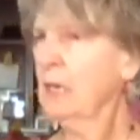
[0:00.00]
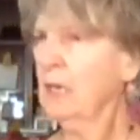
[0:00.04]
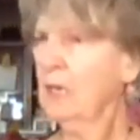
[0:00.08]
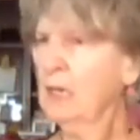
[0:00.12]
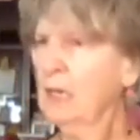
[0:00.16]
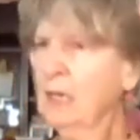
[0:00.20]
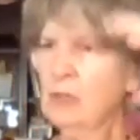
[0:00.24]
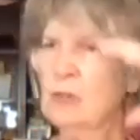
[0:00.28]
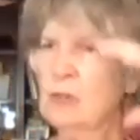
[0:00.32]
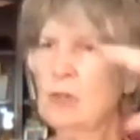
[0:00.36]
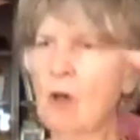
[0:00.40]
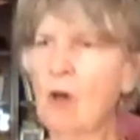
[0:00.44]

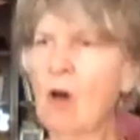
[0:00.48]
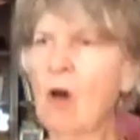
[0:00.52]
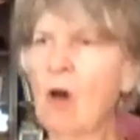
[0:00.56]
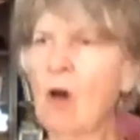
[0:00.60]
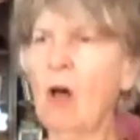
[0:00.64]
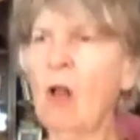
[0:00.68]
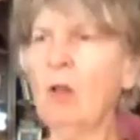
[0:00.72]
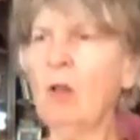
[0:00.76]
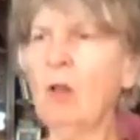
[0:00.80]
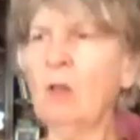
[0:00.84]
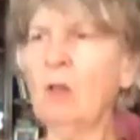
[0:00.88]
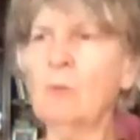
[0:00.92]
is
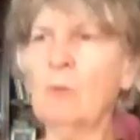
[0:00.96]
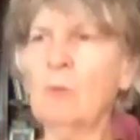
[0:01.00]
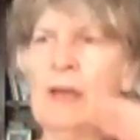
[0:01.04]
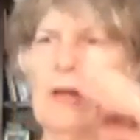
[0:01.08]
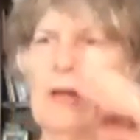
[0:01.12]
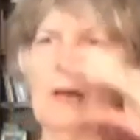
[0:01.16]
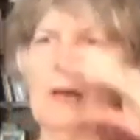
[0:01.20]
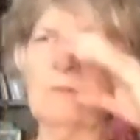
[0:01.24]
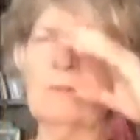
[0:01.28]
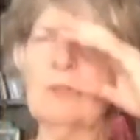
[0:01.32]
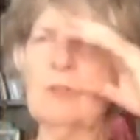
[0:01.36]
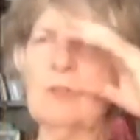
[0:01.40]
all
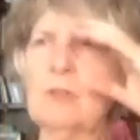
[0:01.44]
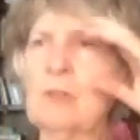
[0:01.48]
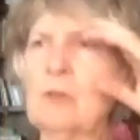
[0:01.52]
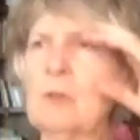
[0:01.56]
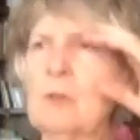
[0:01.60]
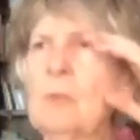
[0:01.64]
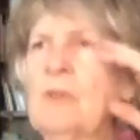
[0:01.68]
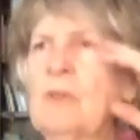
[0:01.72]
around you,